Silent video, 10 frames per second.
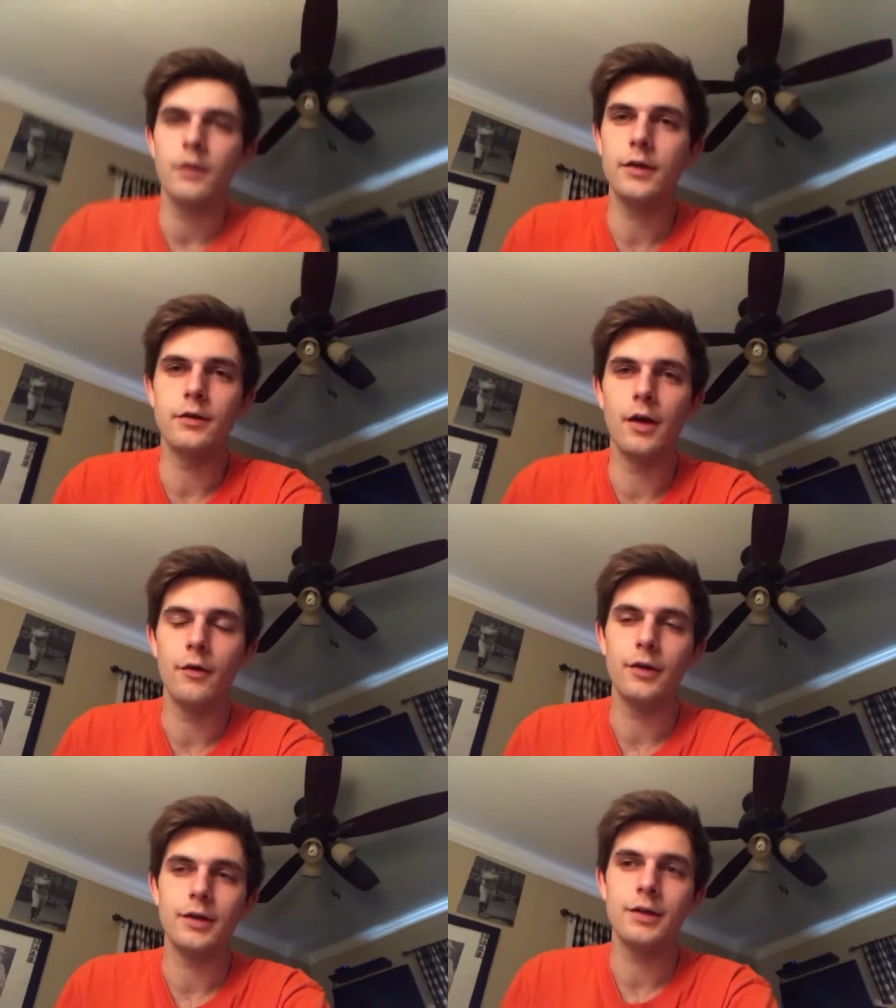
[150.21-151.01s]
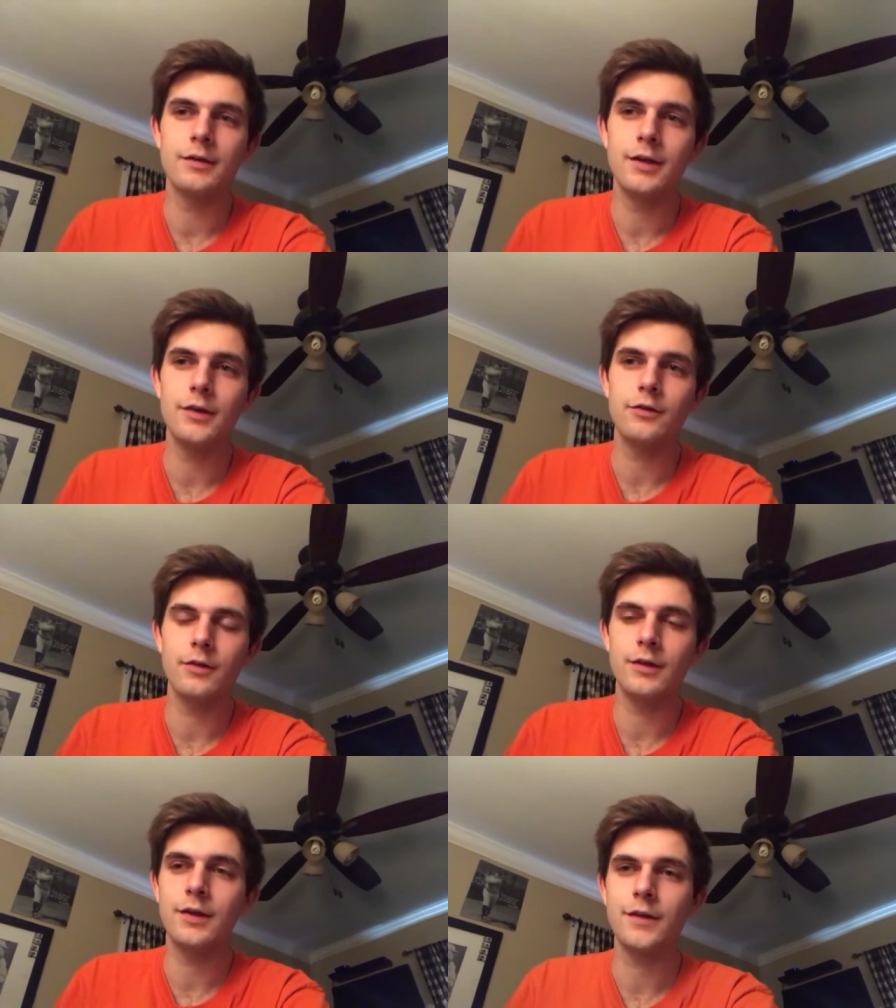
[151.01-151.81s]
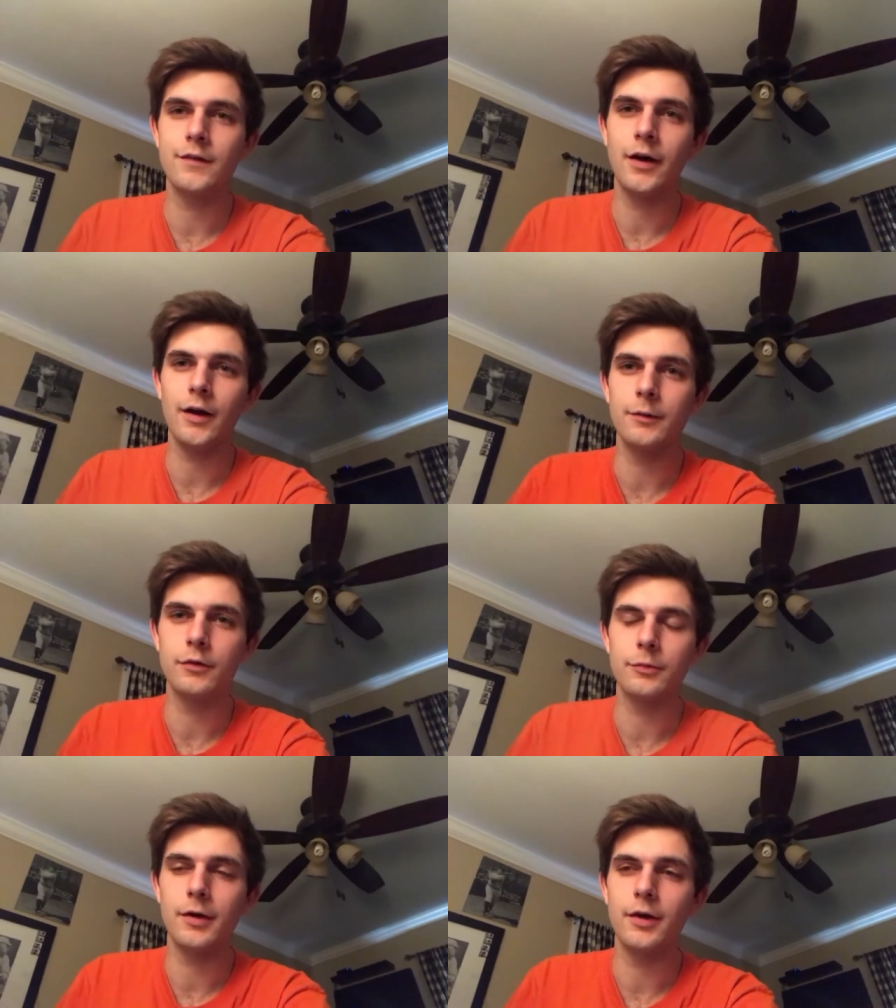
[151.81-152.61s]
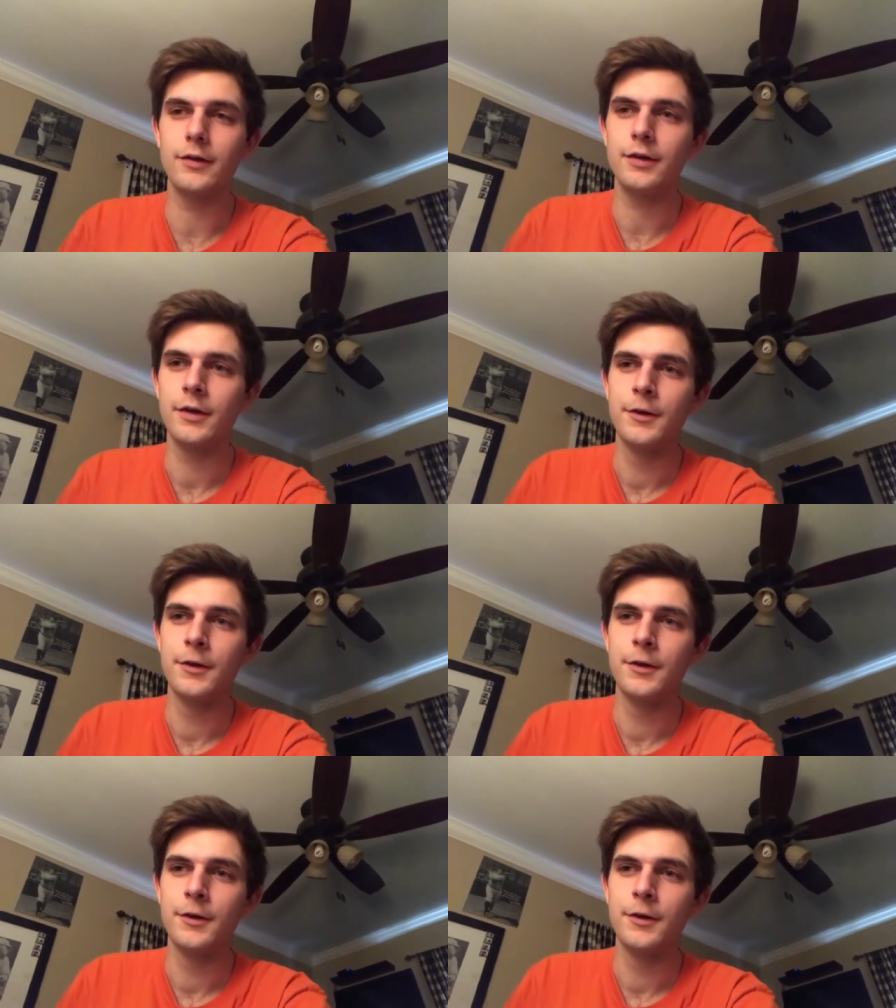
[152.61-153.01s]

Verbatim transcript: Like no, like it takes it takes time to respond. Like